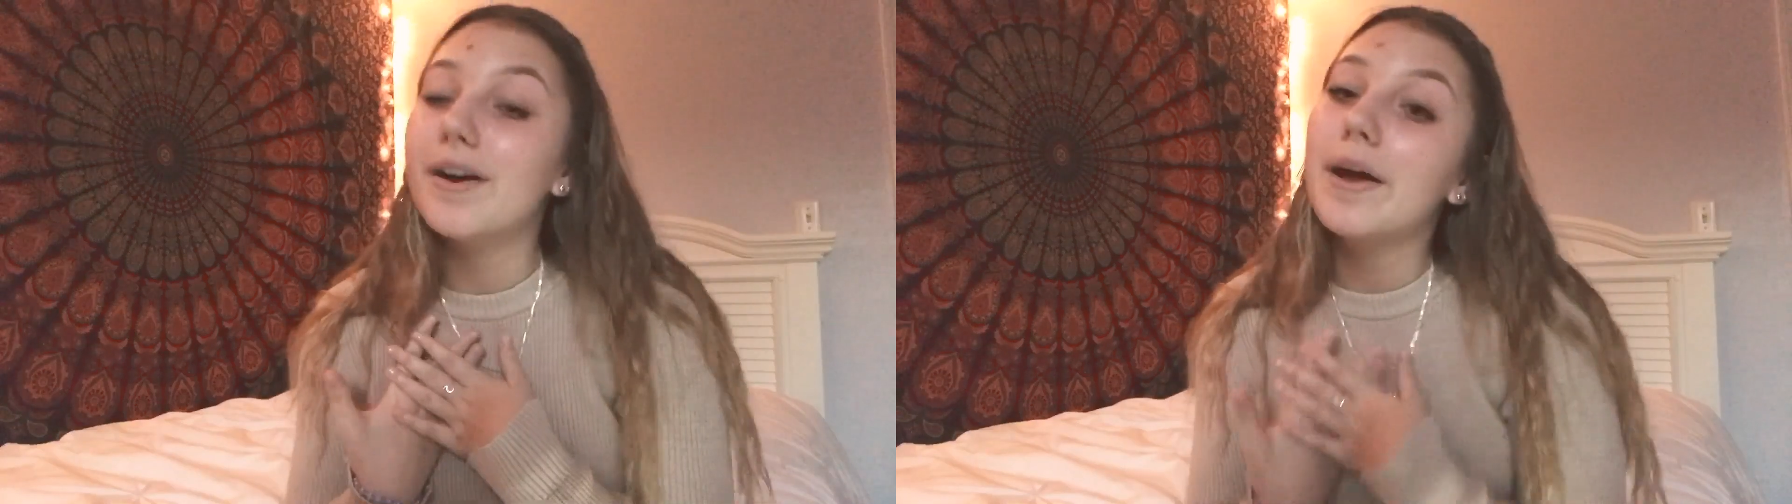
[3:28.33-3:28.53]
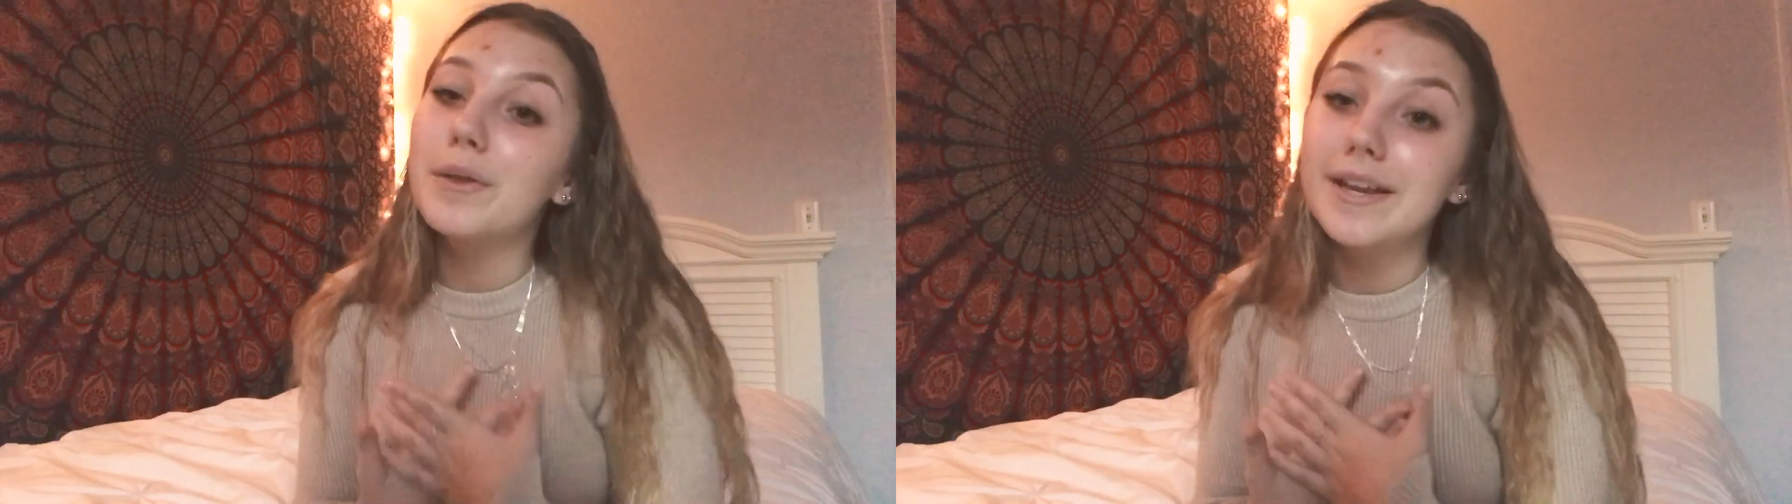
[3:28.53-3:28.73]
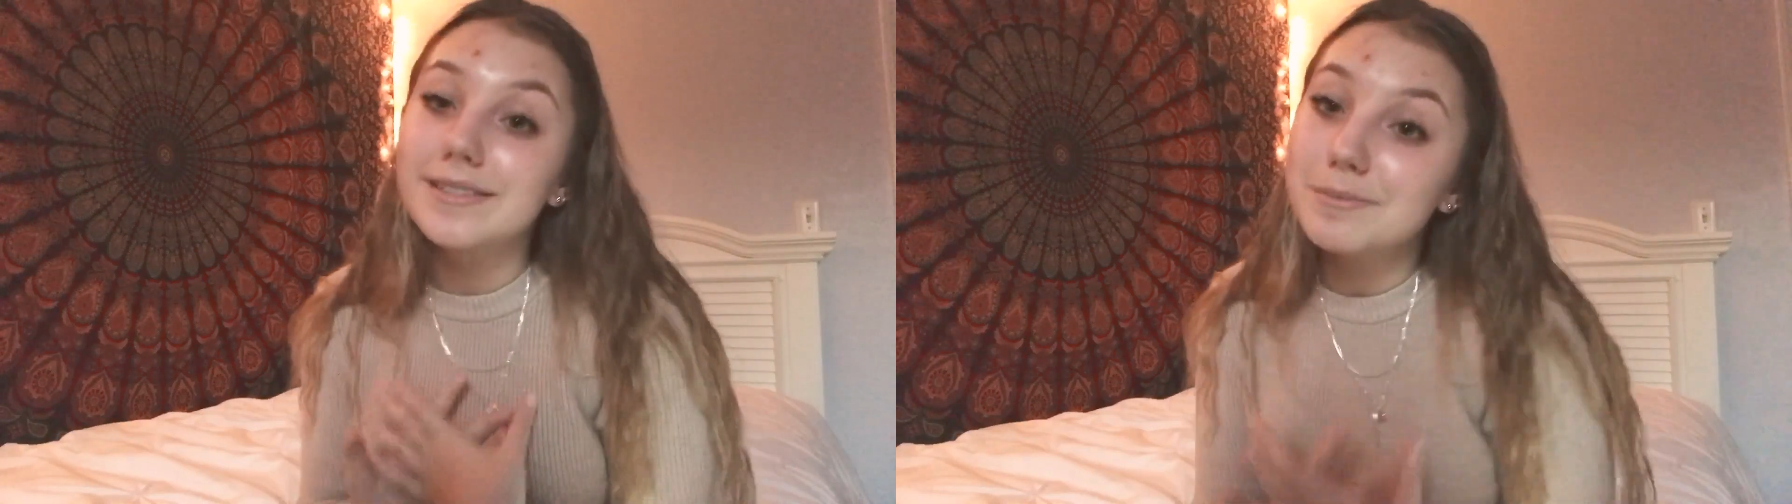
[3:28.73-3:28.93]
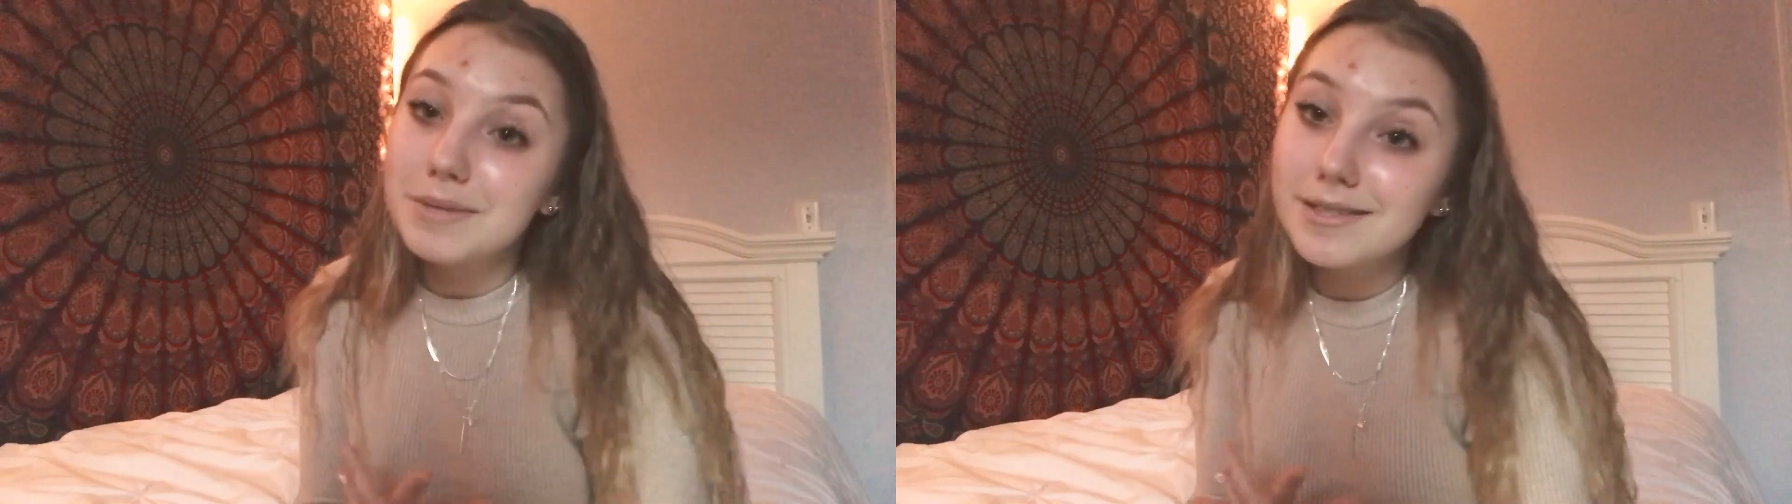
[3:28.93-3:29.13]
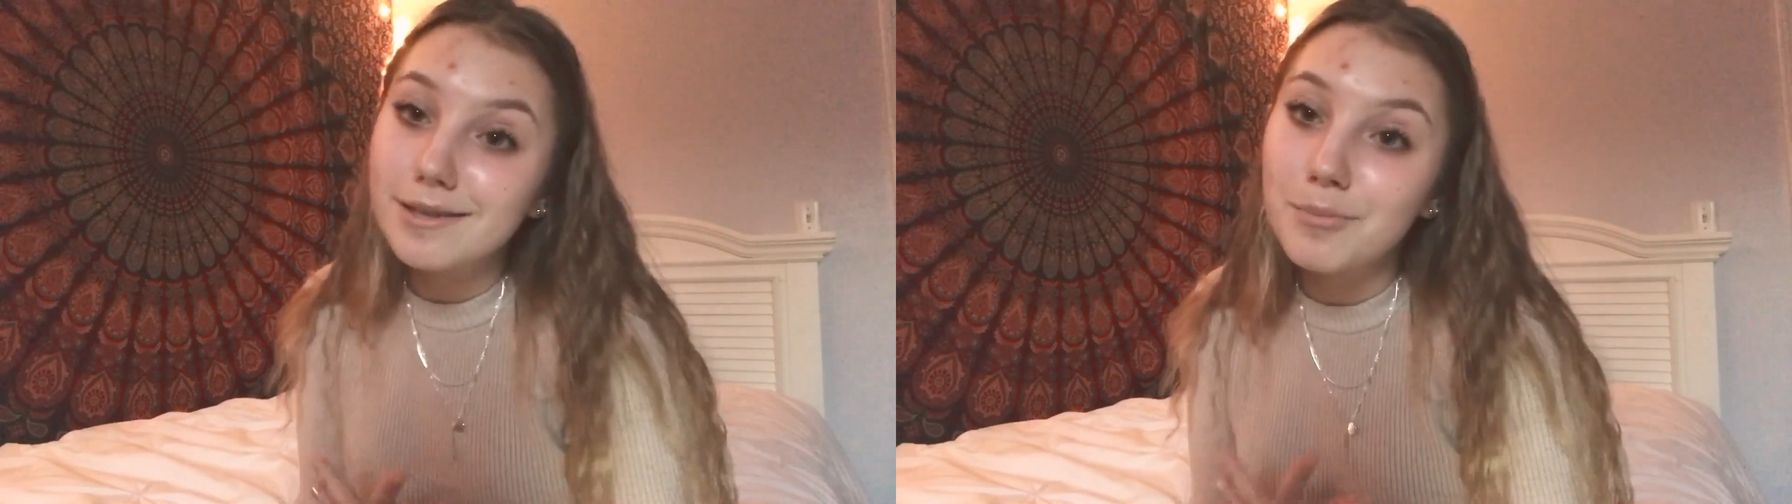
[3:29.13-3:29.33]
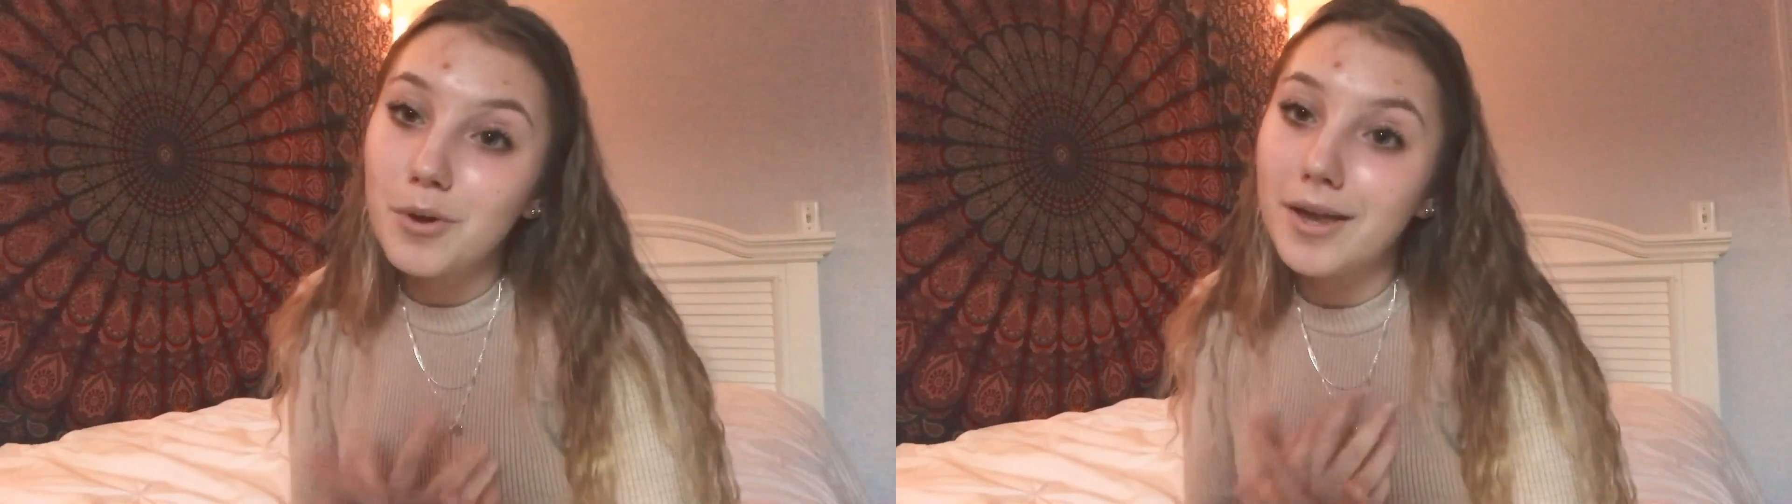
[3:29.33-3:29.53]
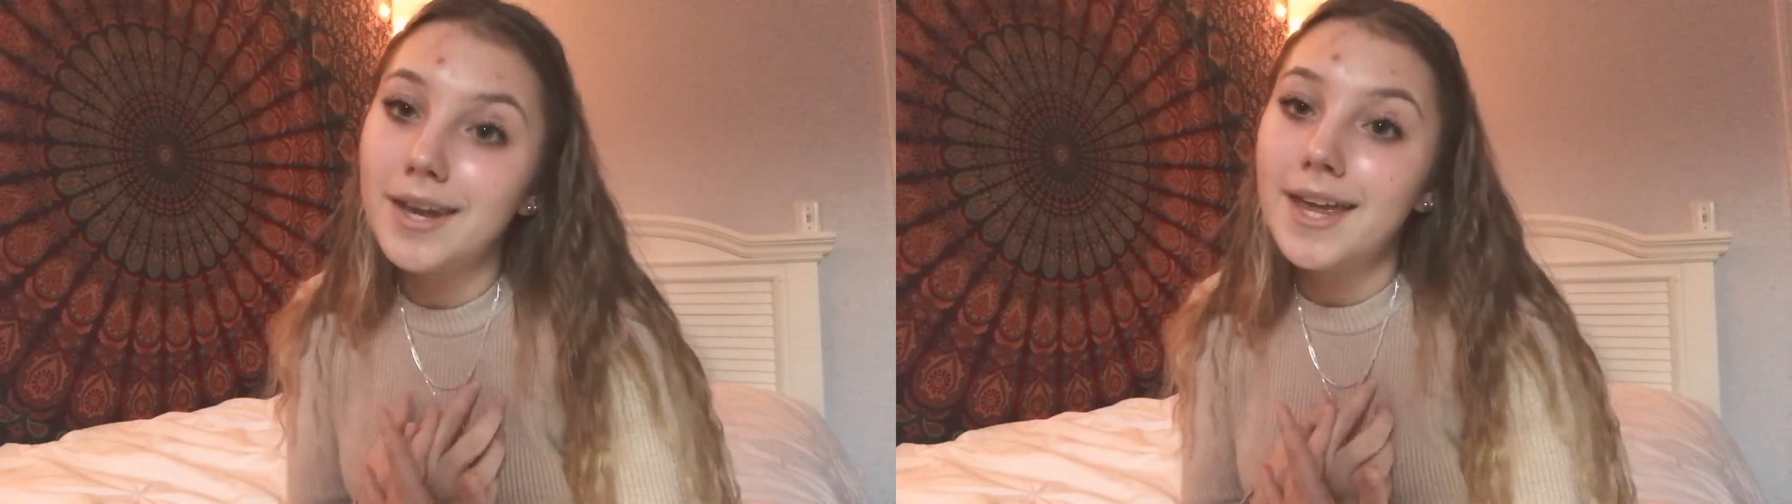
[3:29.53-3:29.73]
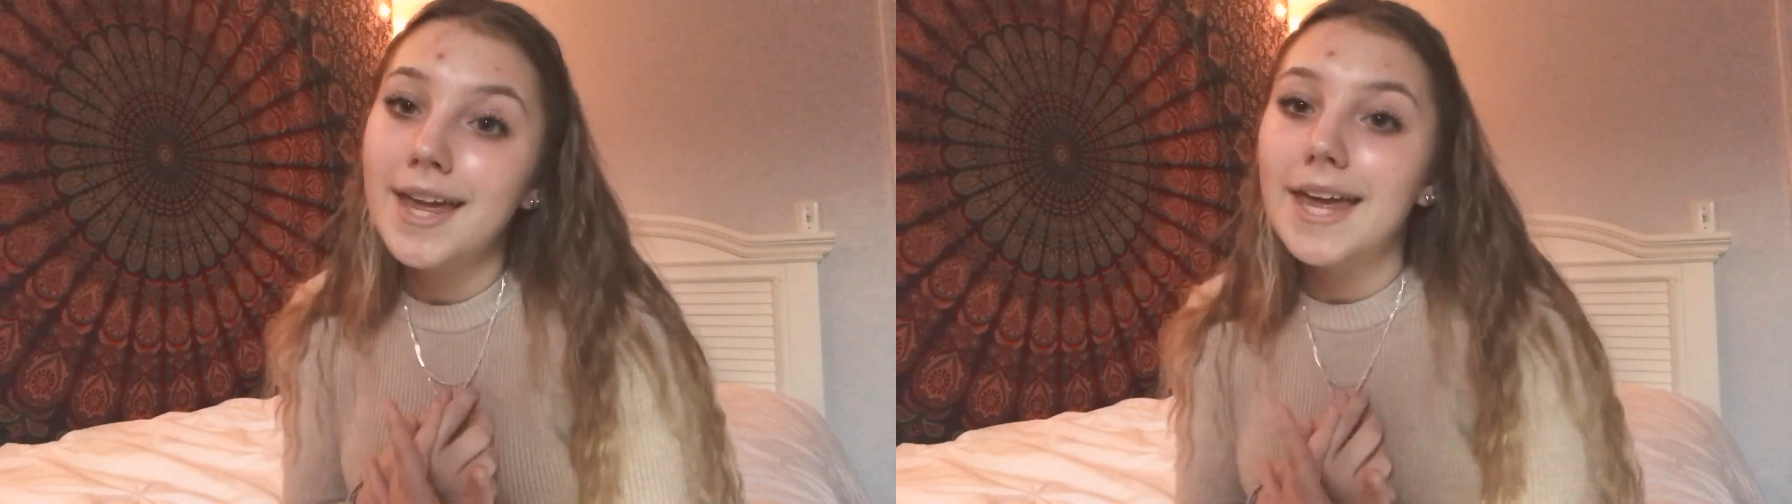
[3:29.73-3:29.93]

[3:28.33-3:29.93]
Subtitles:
I would like to meet someone,